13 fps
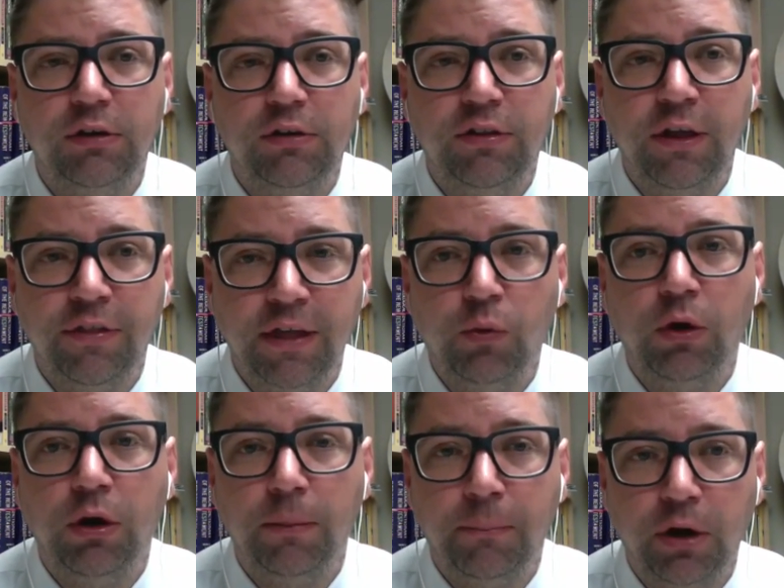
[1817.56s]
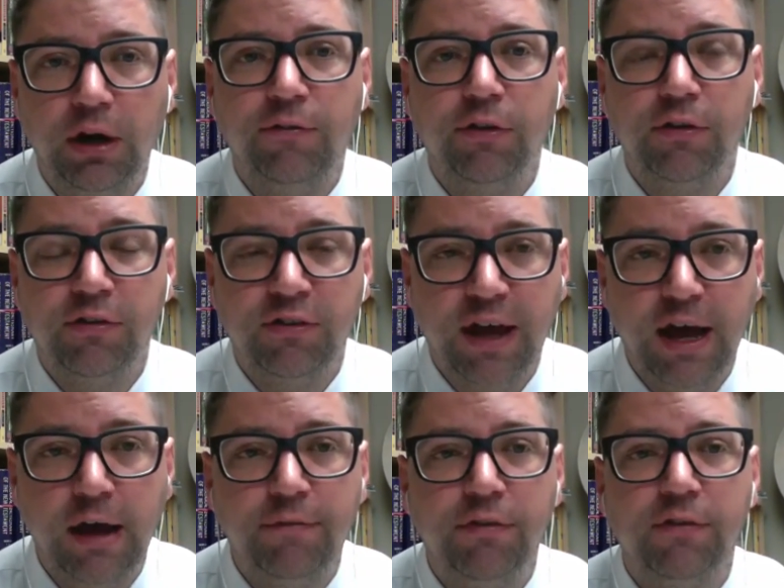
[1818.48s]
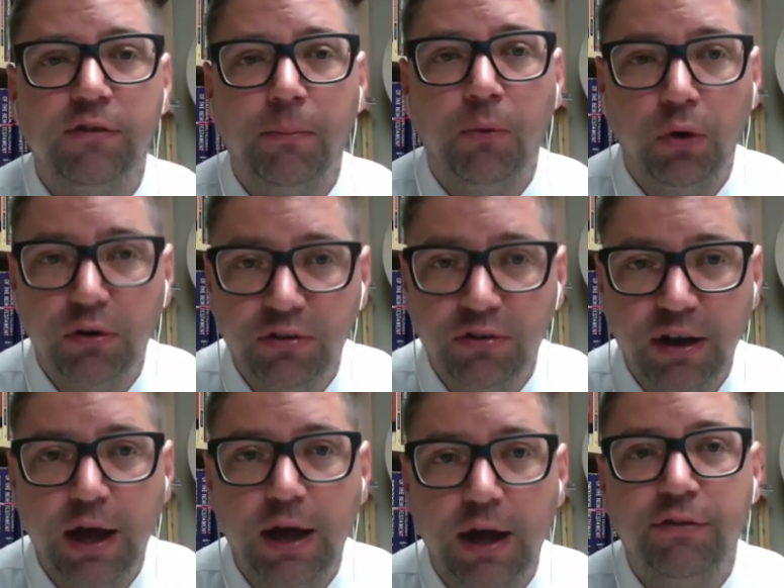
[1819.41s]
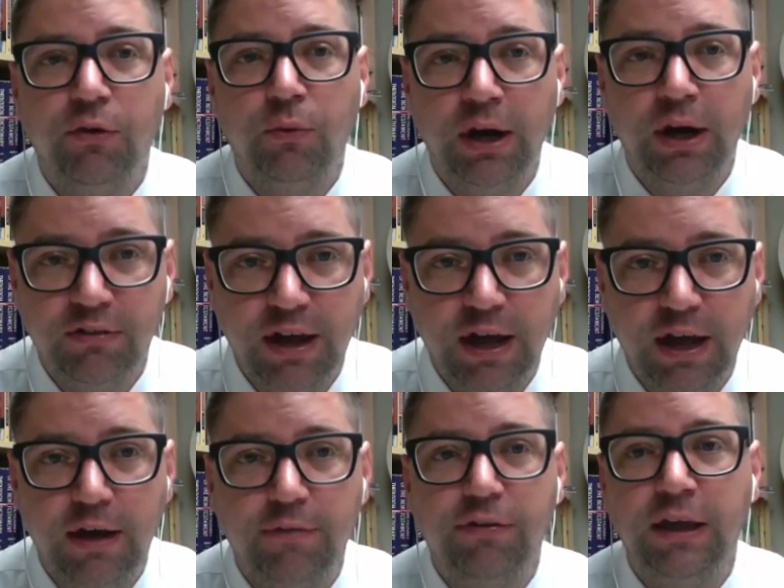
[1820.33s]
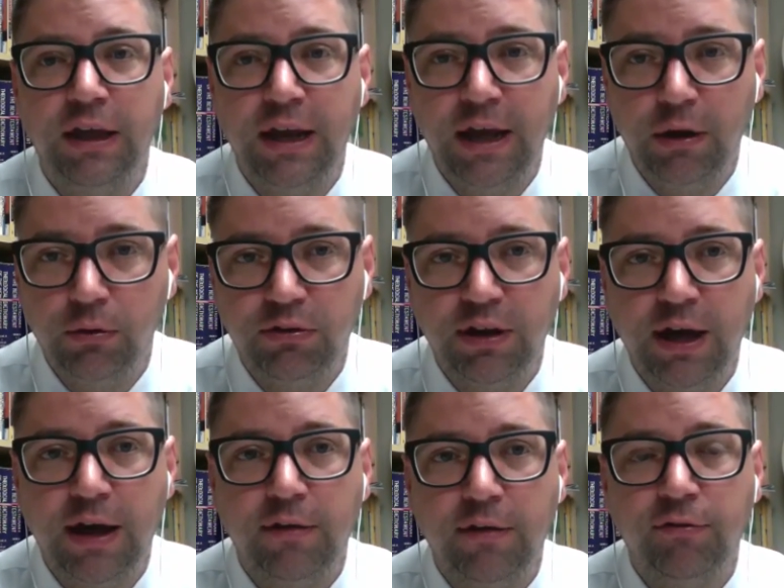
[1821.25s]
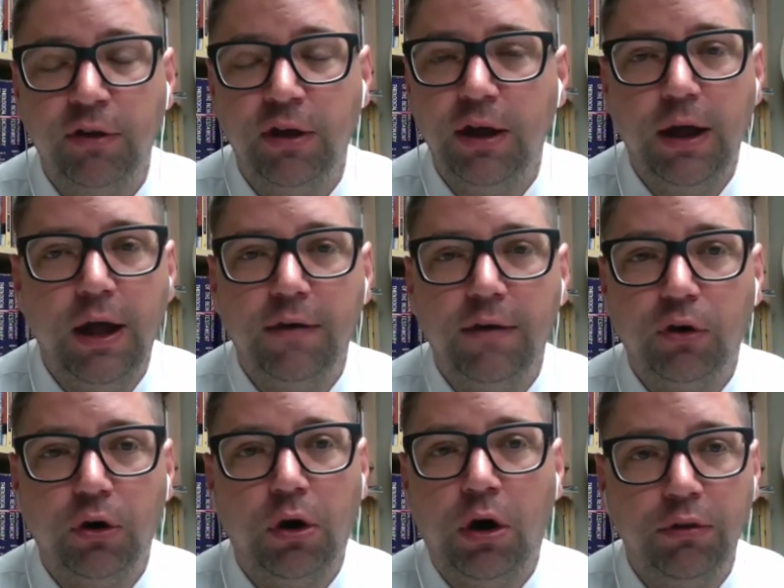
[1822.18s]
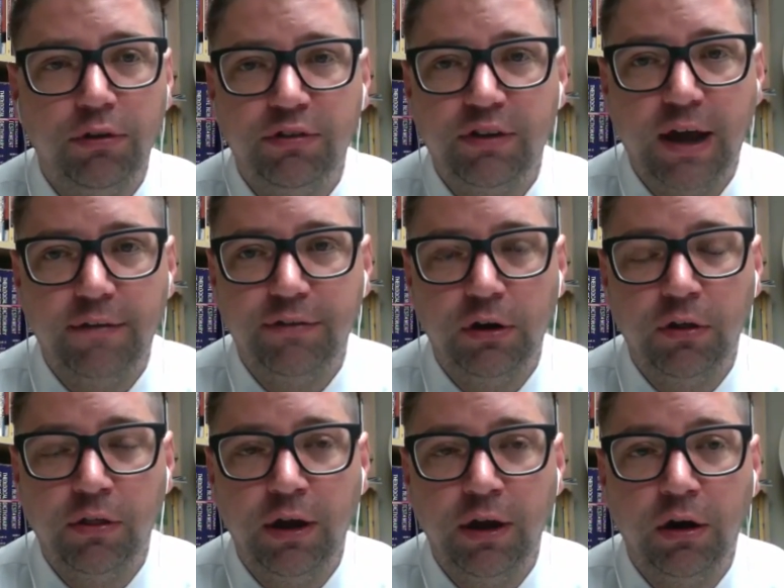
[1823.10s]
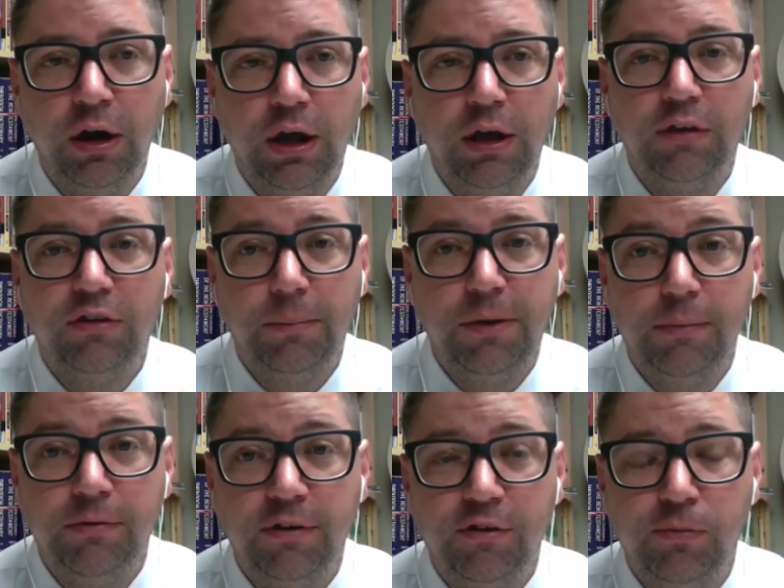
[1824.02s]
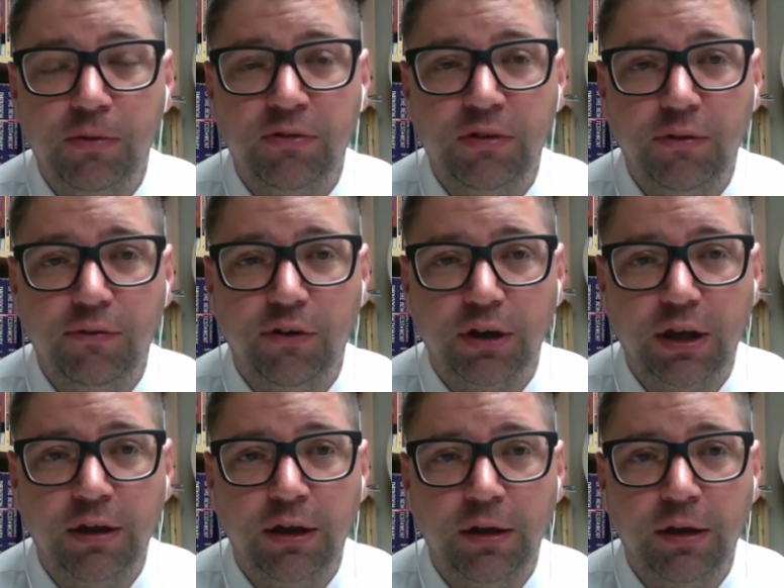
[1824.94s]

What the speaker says: that they want to pray for the staff, the support staff, the rec staff, the in-house staff, for all the staff that are there. Sometimes it's specific.